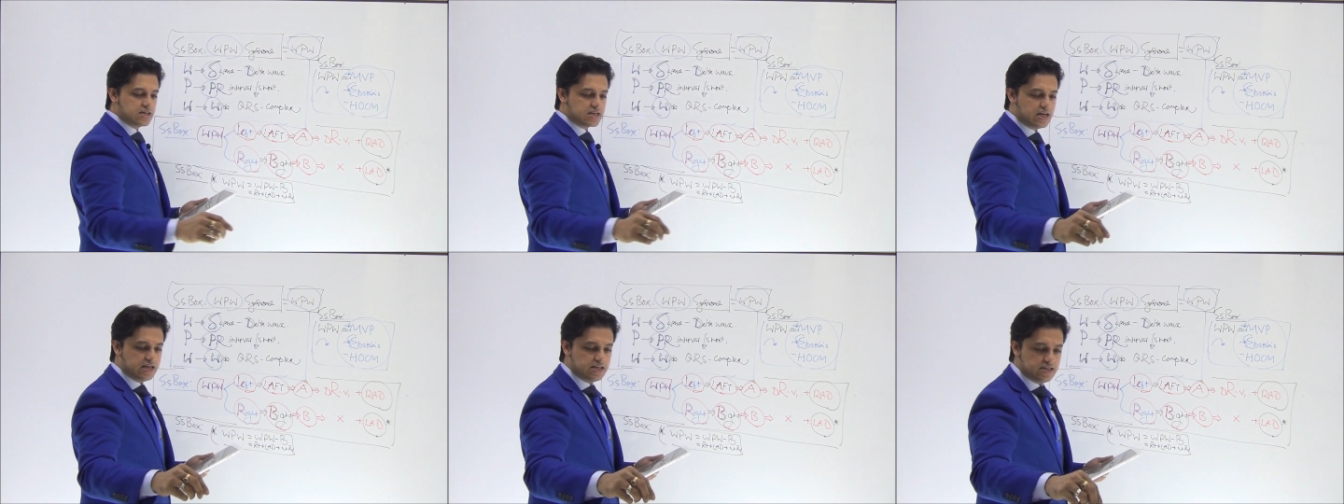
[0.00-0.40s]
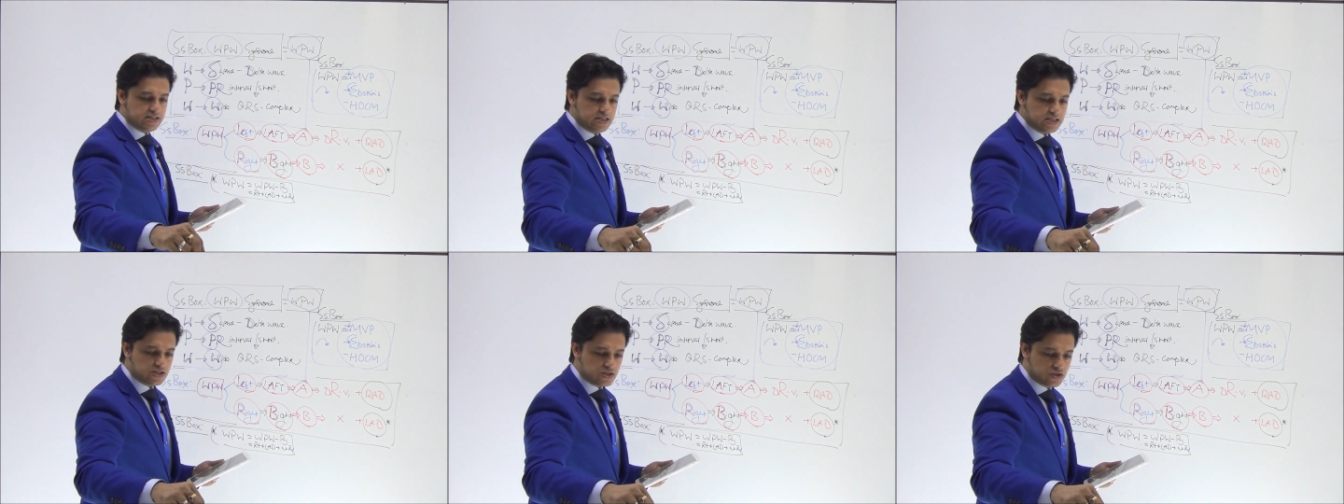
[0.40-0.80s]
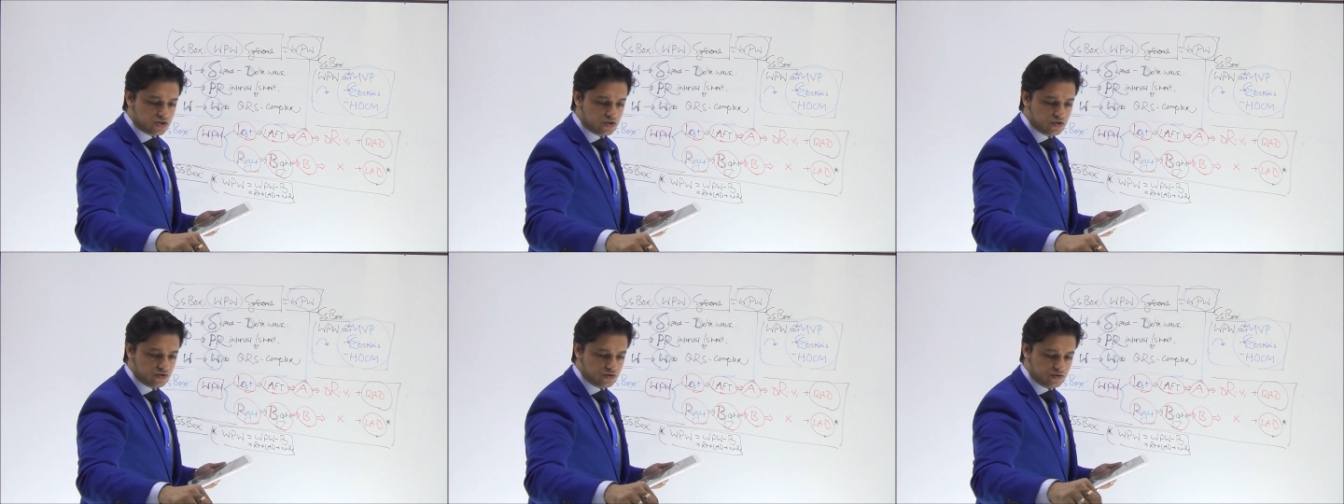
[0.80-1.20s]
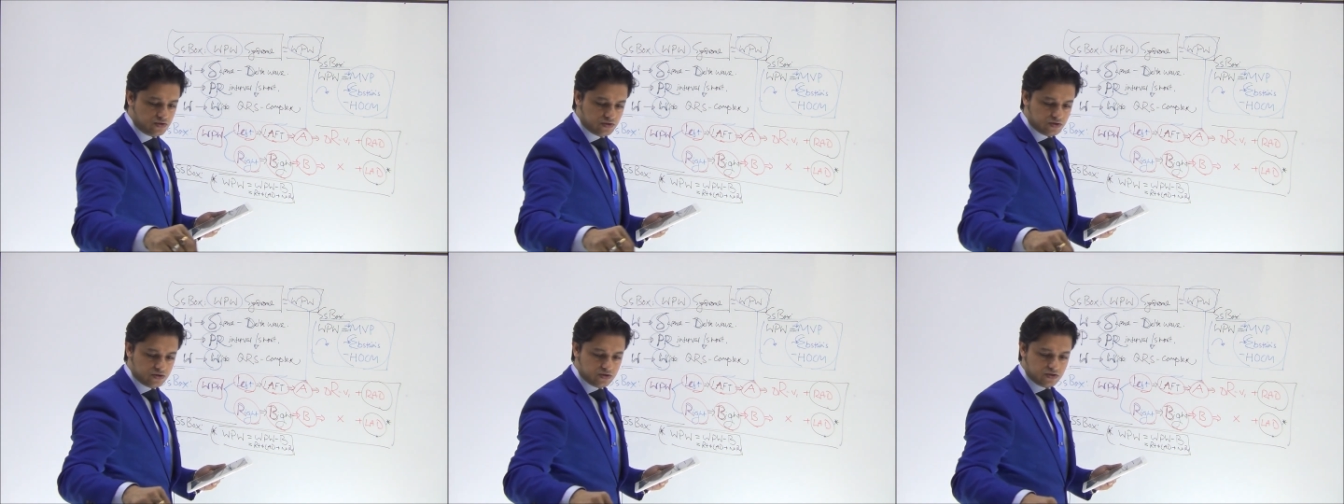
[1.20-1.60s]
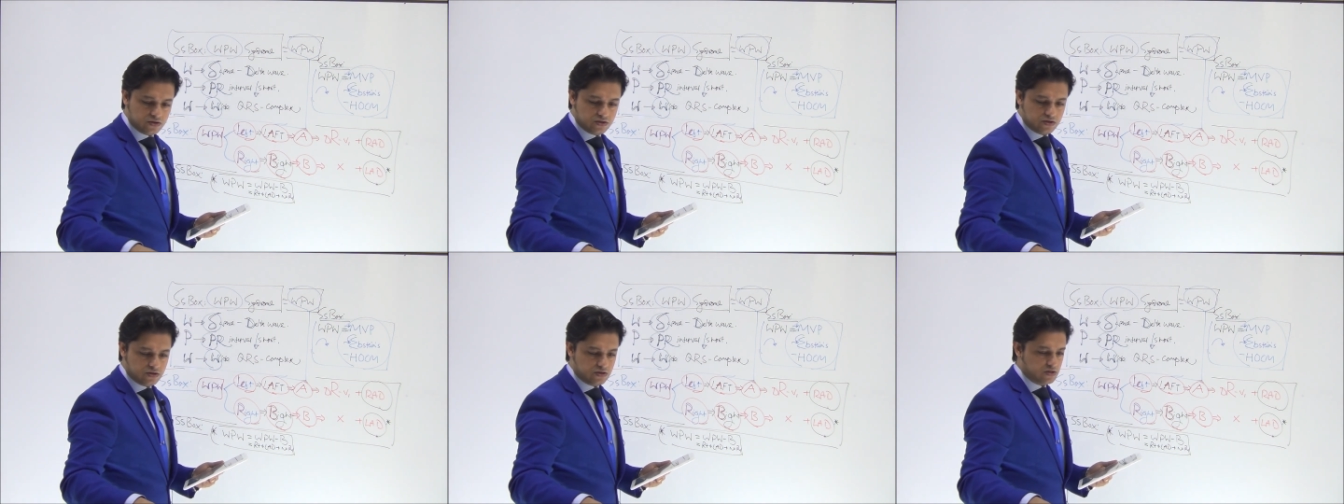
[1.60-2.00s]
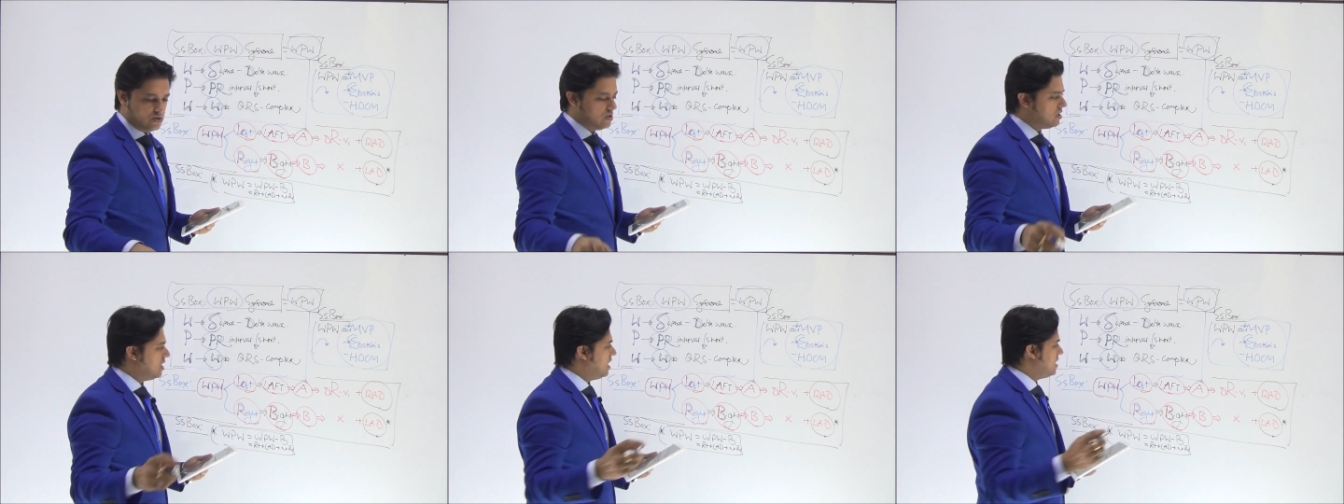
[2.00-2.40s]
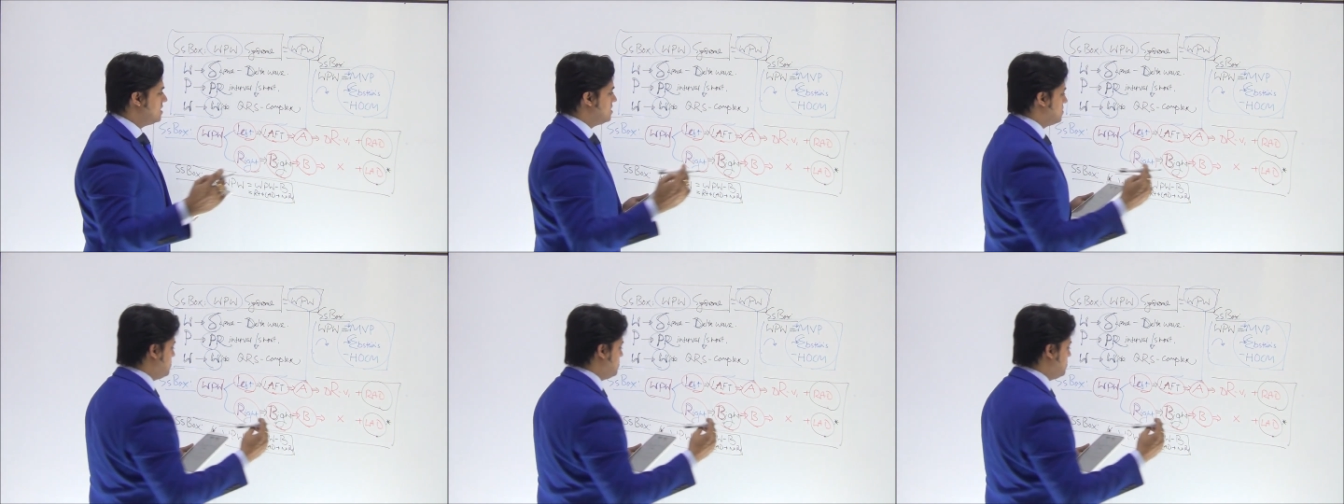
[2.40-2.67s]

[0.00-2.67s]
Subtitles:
can lead to another